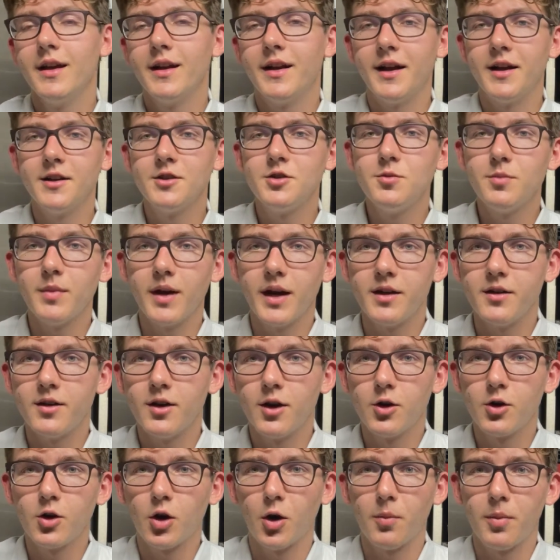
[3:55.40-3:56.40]
And as you might
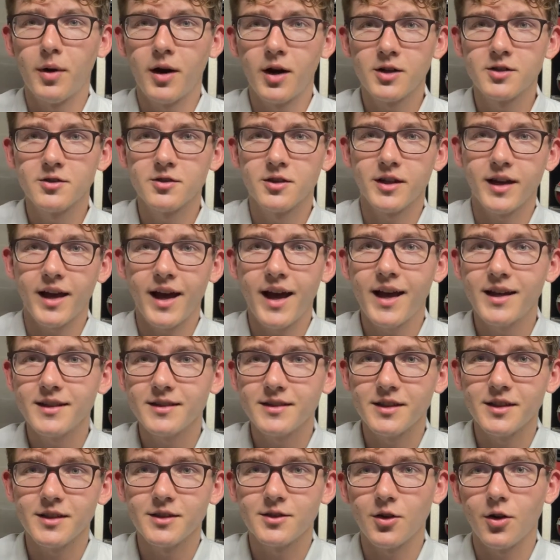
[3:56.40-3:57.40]
know, carboxylic
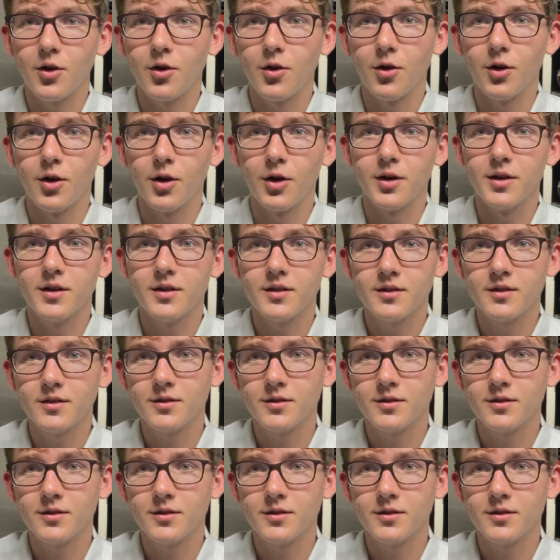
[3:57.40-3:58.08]
acids are